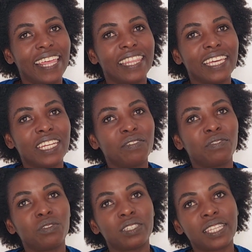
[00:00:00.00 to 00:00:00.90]
And then
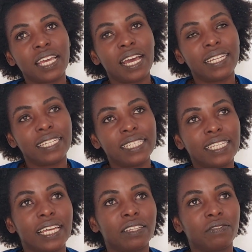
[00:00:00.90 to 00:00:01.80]
if you see a
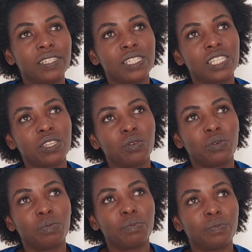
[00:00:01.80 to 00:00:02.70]
date that fits
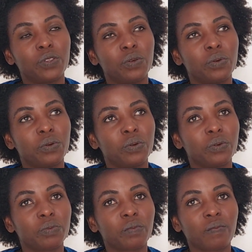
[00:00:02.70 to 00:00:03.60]
your
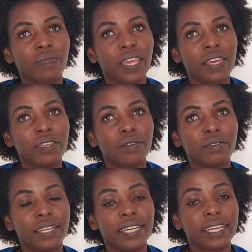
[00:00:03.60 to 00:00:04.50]

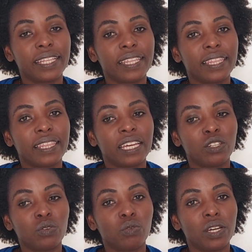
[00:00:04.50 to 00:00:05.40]
date
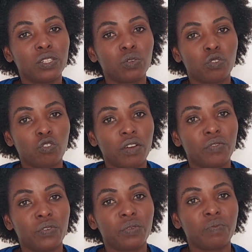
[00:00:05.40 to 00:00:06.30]
that you want to
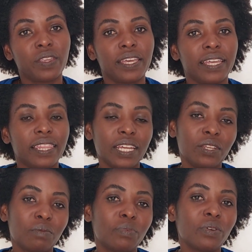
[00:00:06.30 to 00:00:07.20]
travel, then
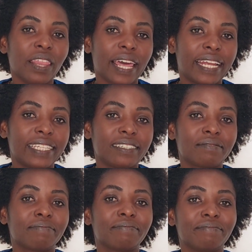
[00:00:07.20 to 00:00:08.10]
you book that.
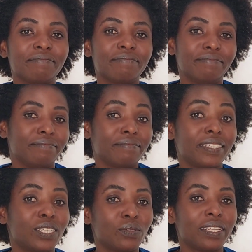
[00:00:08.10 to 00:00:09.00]

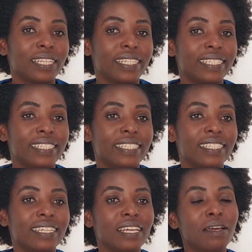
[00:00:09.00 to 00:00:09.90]
That's what I did.
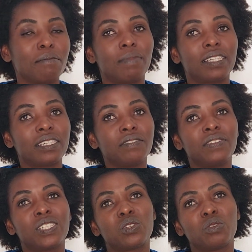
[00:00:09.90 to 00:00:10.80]
But if
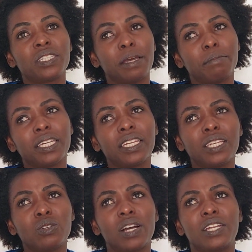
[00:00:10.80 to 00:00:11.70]
it's not a big
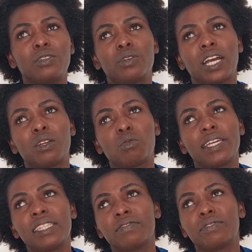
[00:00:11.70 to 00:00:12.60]
deal and you can
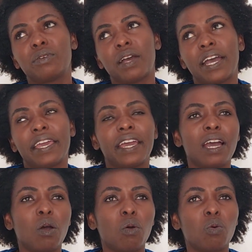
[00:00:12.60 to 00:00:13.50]
wait for a
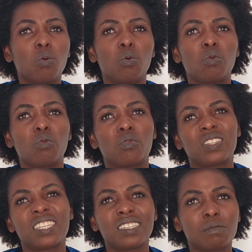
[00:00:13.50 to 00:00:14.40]
year or
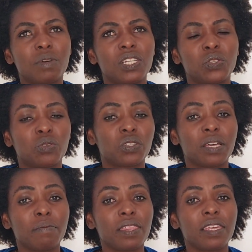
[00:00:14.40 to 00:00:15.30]
6 months or
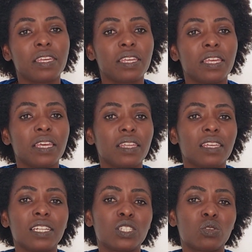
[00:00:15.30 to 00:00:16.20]
something,
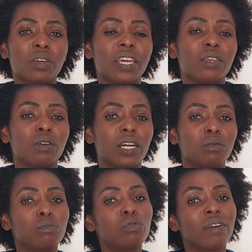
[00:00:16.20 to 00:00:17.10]
then it's okay. You
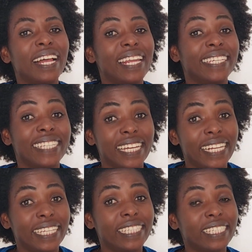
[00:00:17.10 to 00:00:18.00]
can book a later
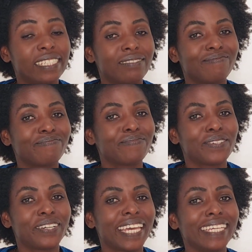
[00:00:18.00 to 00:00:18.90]
date.
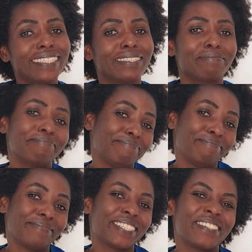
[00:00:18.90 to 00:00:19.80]
Okay?
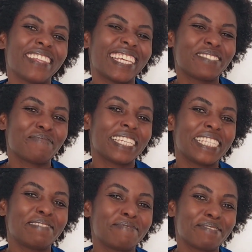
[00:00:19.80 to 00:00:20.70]
So that's my
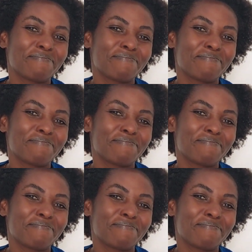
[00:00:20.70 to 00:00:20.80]
tip.